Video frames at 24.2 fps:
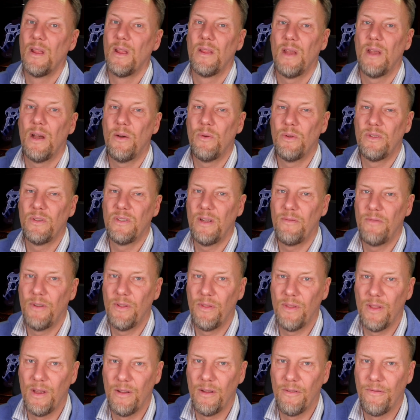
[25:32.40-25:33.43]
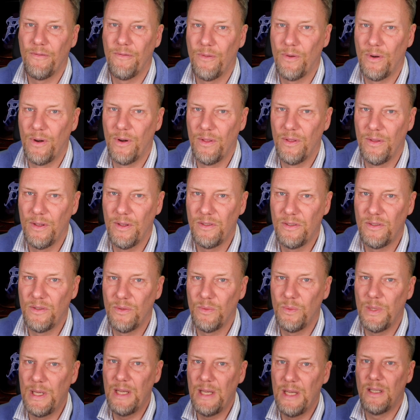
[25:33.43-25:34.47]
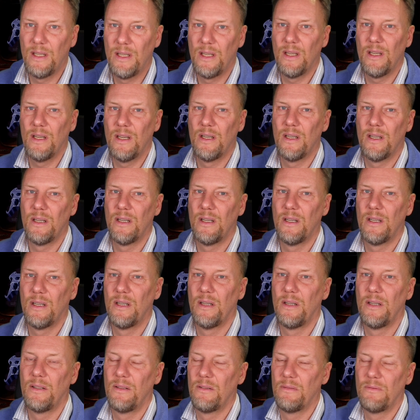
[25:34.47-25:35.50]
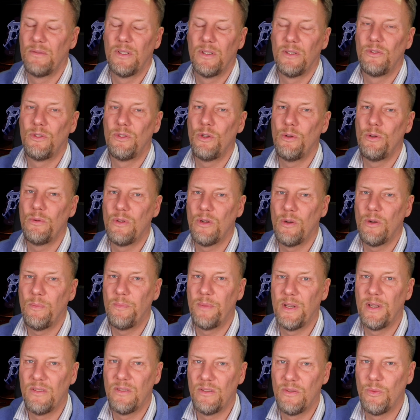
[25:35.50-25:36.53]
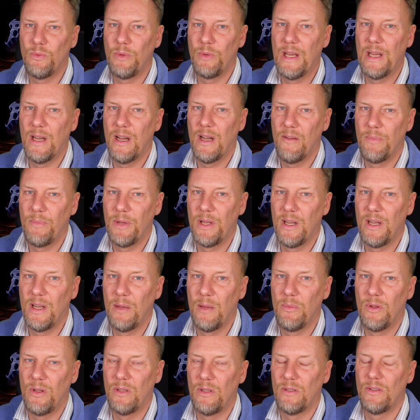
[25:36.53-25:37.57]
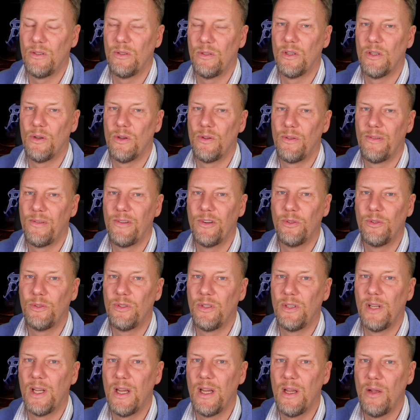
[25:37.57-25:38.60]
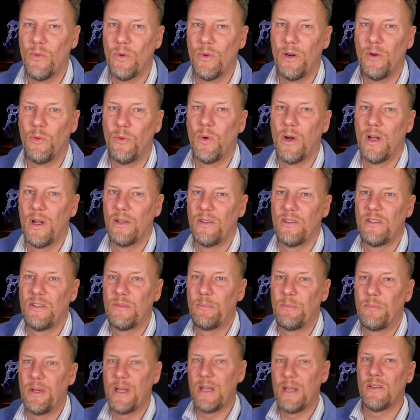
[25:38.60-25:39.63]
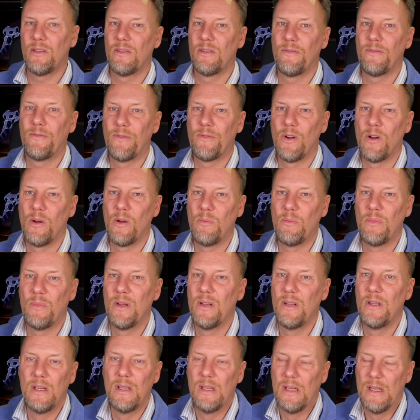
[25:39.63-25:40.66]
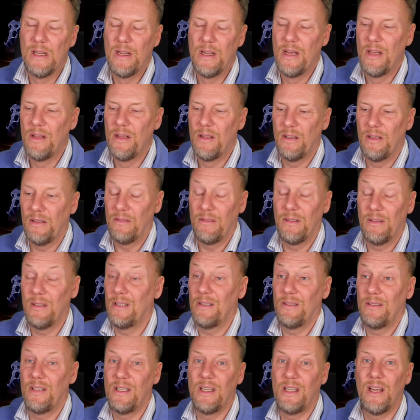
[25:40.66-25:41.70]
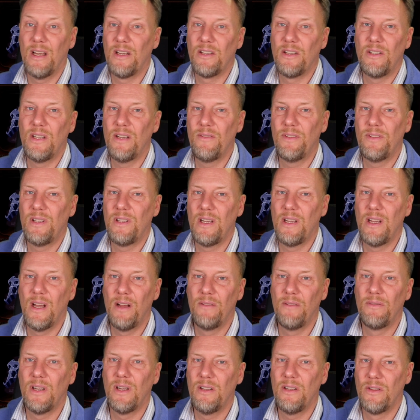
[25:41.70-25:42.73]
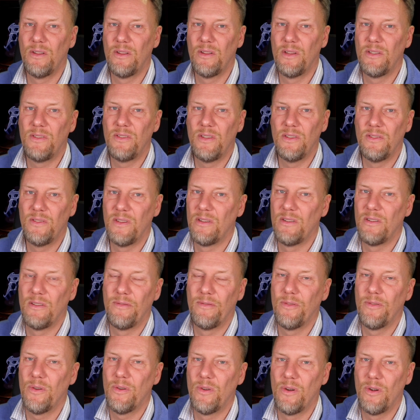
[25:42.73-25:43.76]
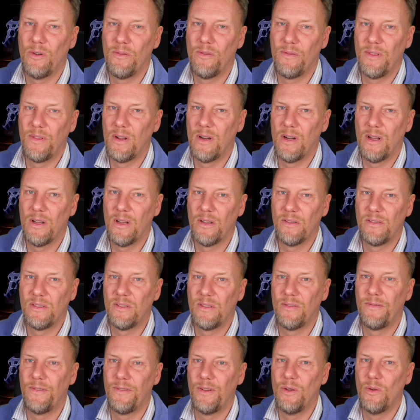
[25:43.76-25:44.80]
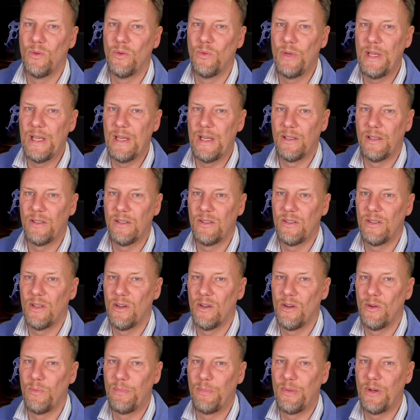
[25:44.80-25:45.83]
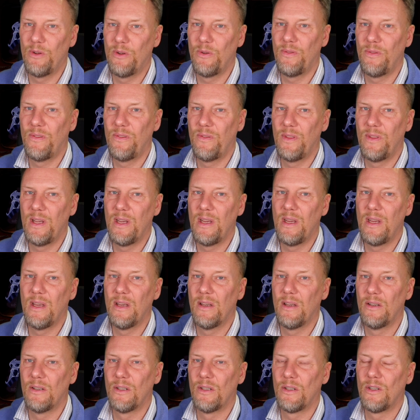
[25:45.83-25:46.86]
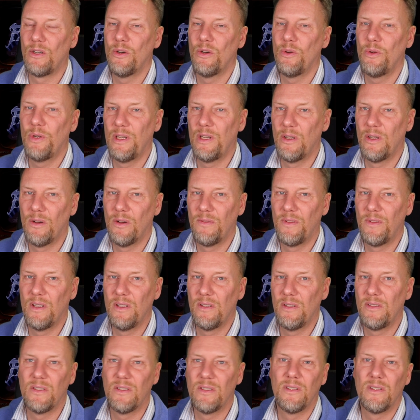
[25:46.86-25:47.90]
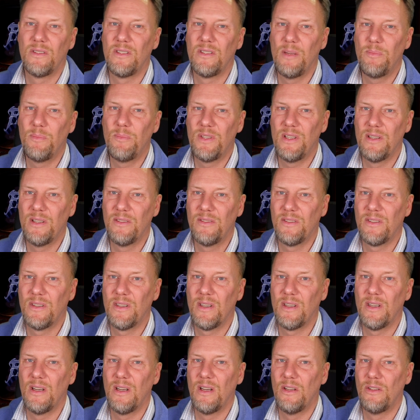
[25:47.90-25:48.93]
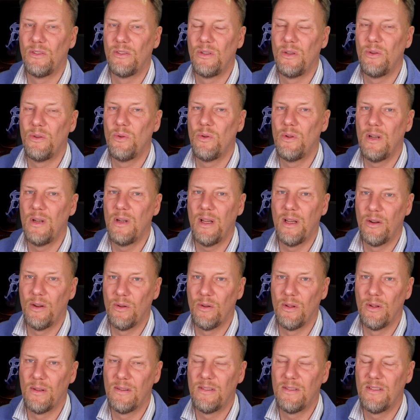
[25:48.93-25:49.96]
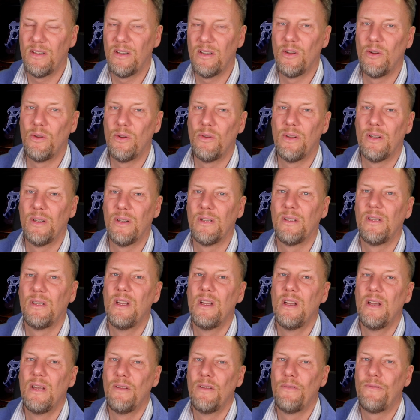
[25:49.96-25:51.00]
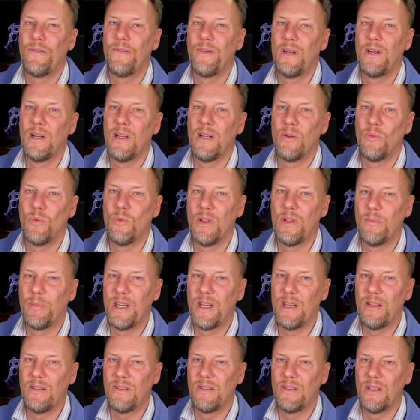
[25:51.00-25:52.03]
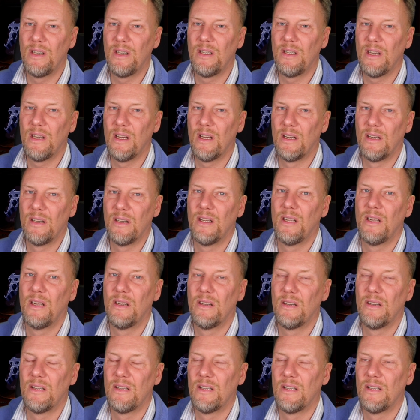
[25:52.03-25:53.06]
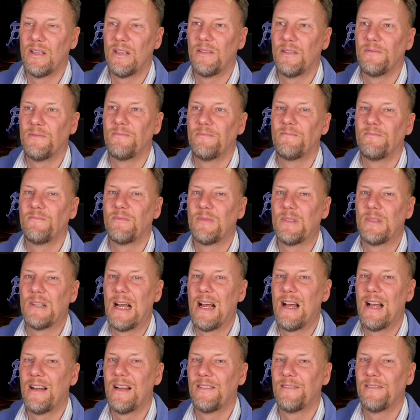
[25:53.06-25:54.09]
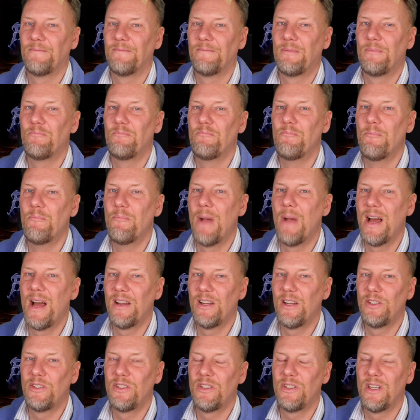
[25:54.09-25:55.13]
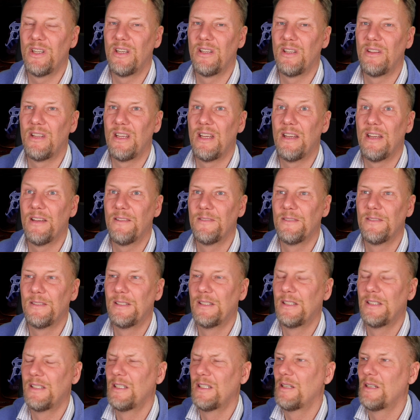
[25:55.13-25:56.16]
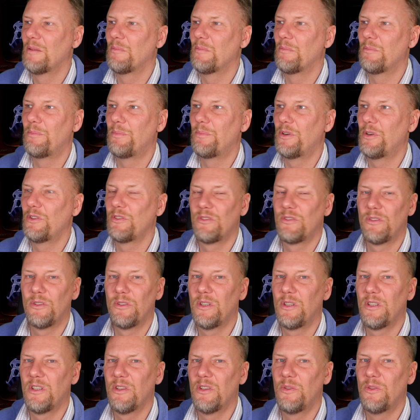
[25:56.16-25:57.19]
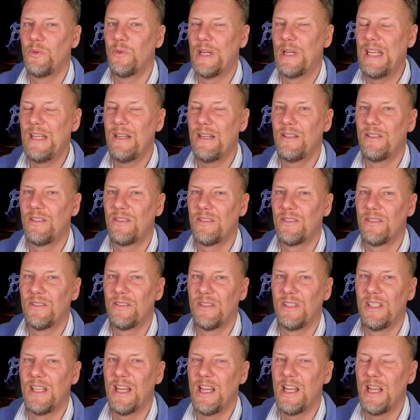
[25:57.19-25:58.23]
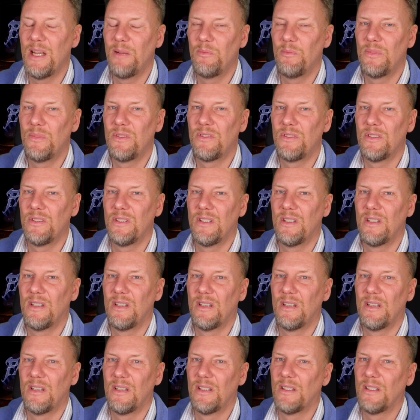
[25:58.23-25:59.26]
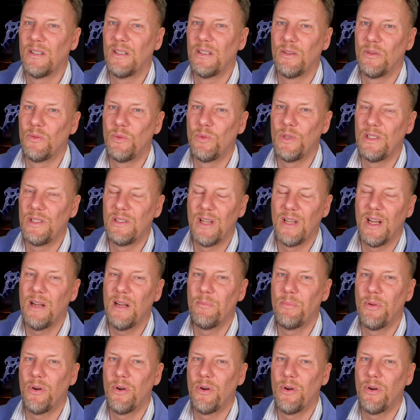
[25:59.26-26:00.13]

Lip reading: That was everything for this week. The two topics we have been able to go through today were ones picked from the activity I've done on the C64 over the last few weeks. So both the coding of this zip disk tool, and also fiddling with BASIC and managing the Berserker Raids games, which had